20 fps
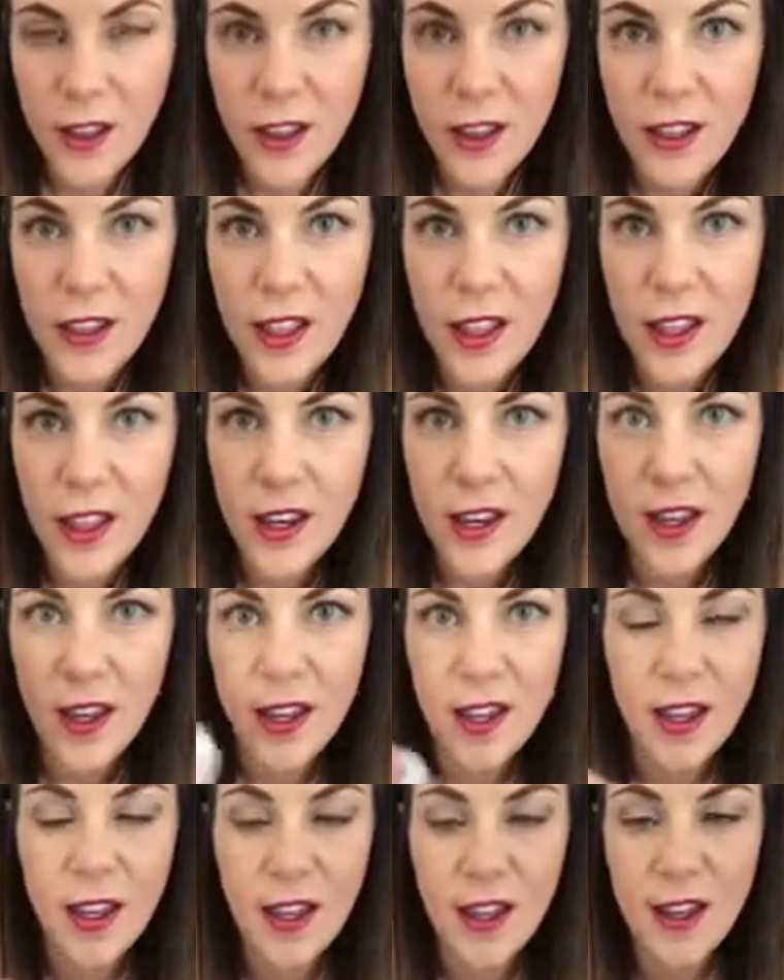And then
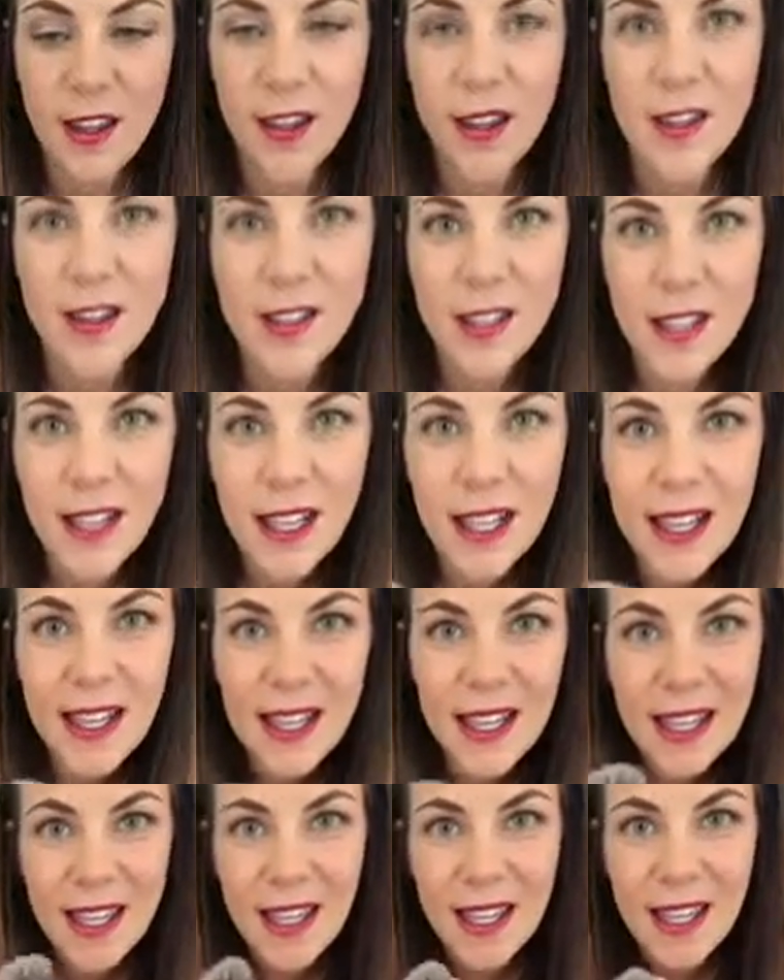it is
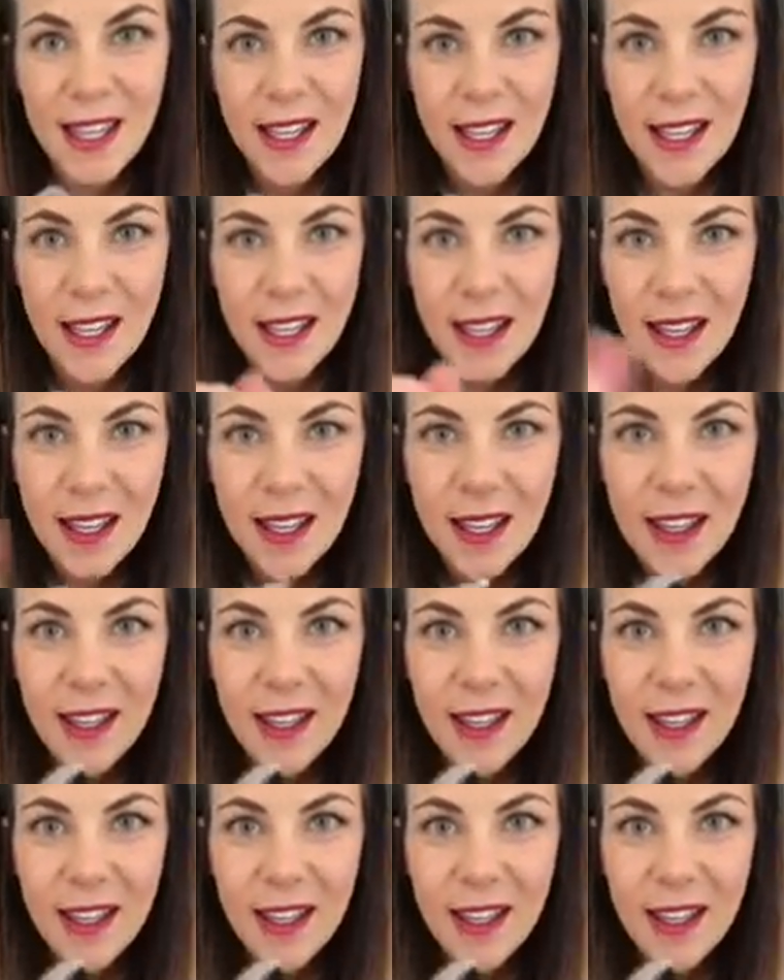clean.